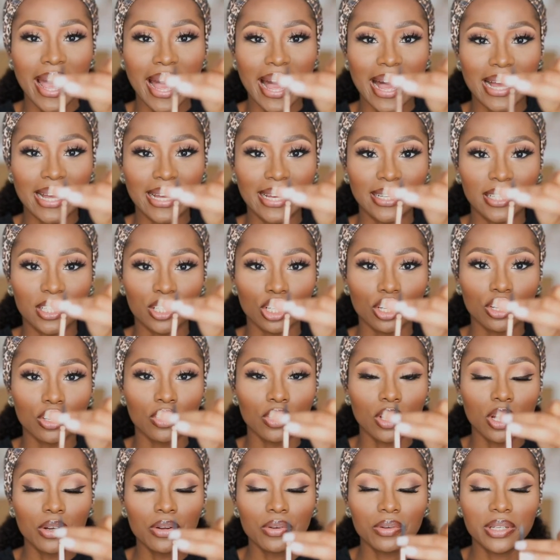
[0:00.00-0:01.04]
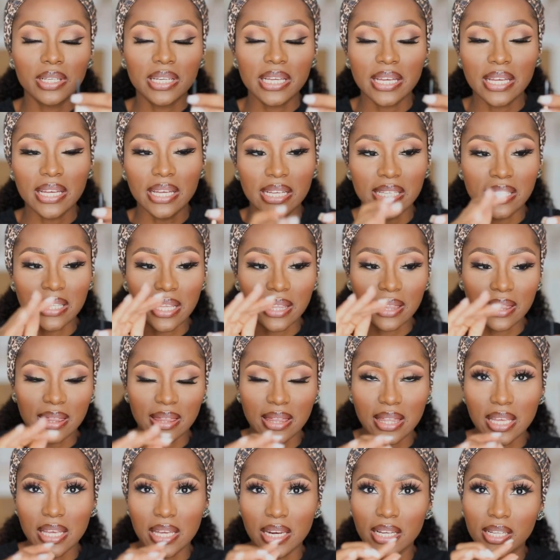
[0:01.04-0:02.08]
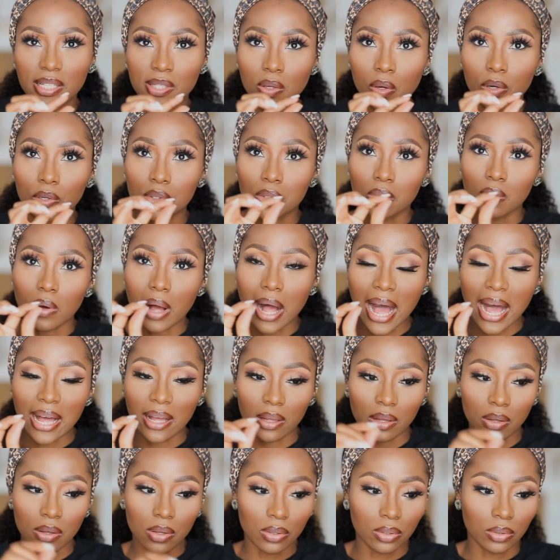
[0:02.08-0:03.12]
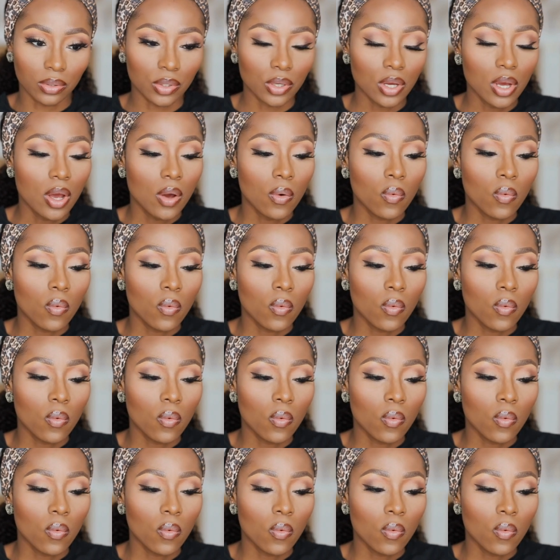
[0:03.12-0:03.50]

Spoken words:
And not only is it thin, it's also angled.